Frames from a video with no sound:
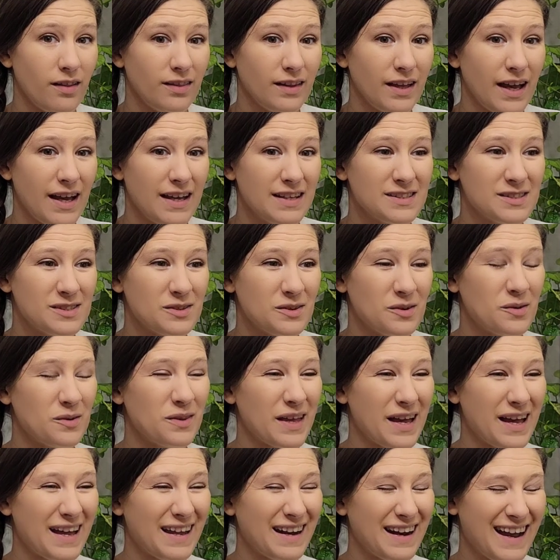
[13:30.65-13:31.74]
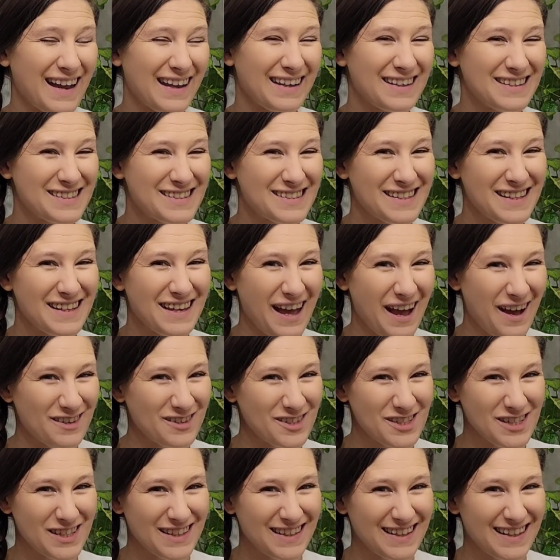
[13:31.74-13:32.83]
on that so that I can see how
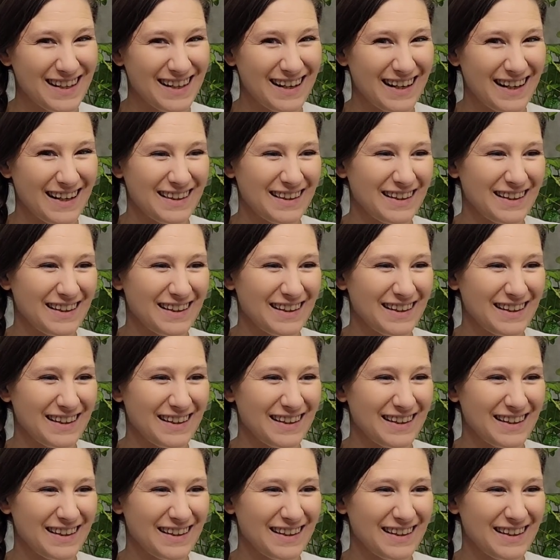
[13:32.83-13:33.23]
she did it